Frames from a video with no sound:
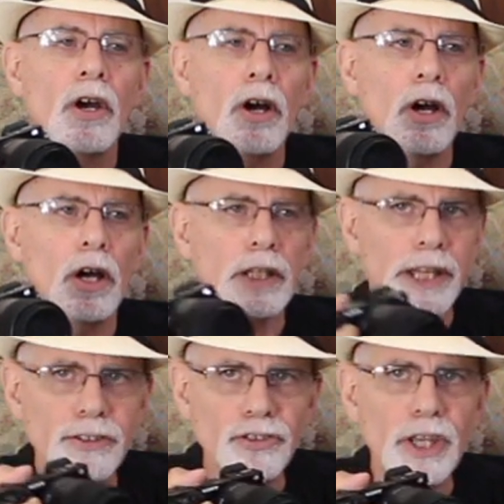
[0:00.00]

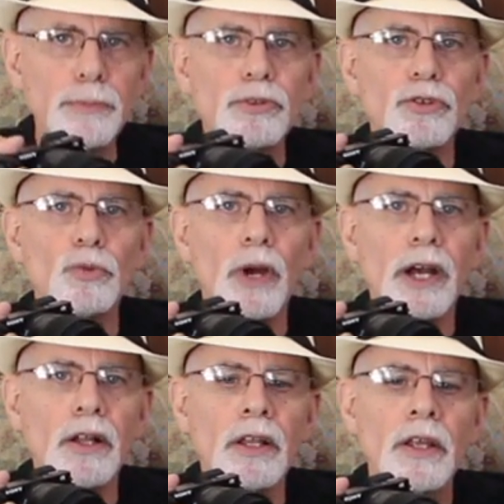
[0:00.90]
landscapes as
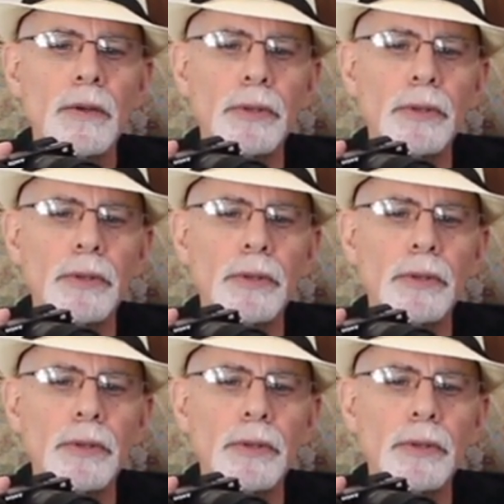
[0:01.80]
well,